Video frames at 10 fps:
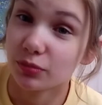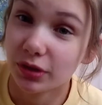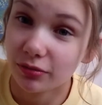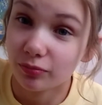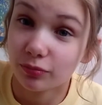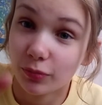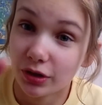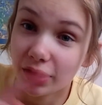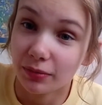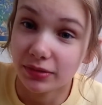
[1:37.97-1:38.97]
was weird.
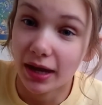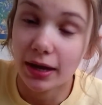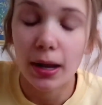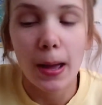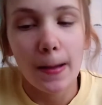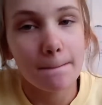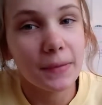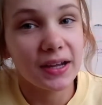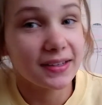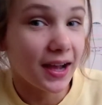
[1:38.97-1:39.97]
We're done with that.
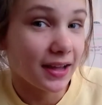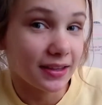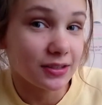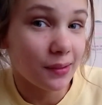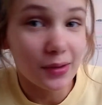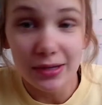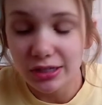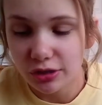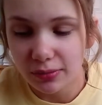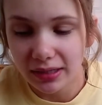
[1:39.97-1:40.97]
But yeah, that's what I'm going
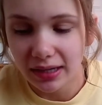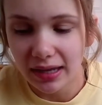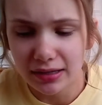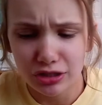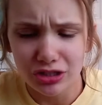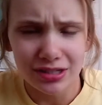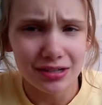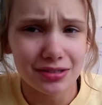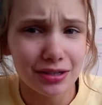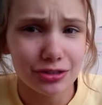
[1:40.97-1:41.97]
to be doing, and it's just
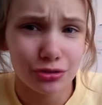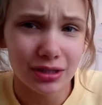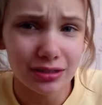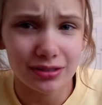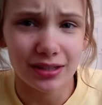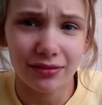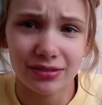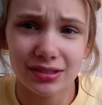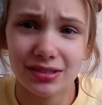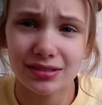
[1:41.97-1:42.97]
nice to treat
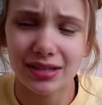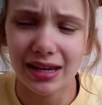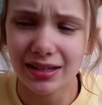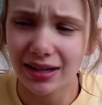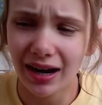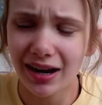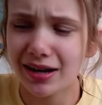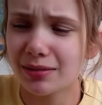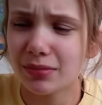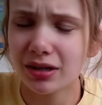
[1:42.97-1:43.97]
yourself and take
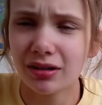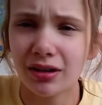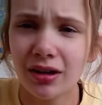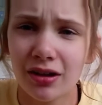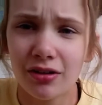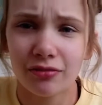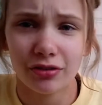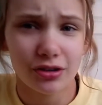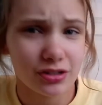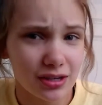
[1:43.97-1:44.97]
time
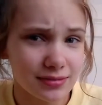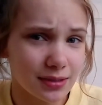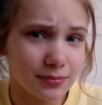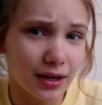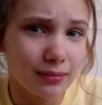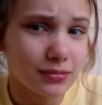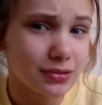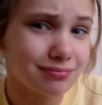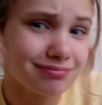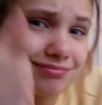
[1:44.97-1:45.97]
for yourself sometimes.